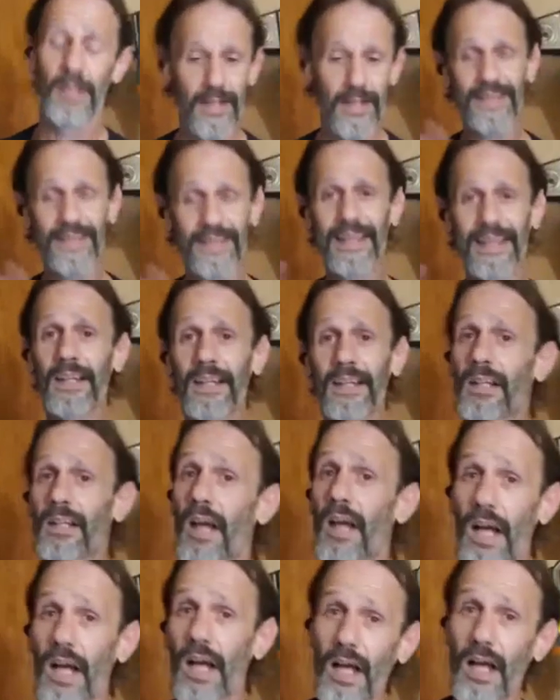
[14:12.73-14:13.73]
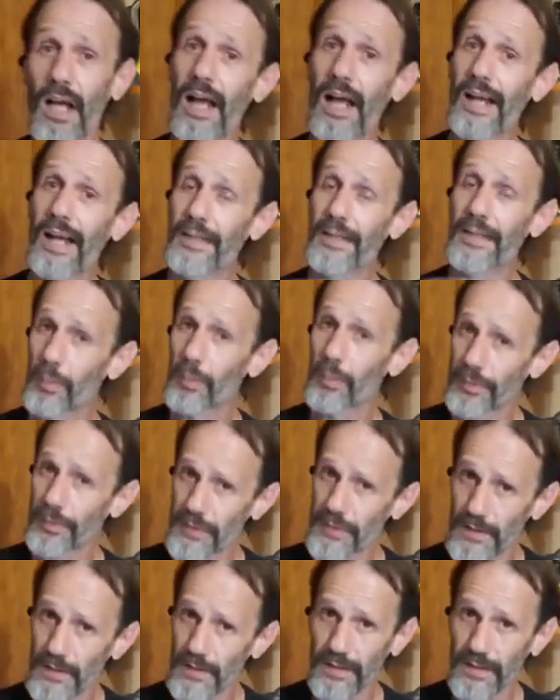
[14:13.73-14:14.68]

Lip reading: And again, I know we were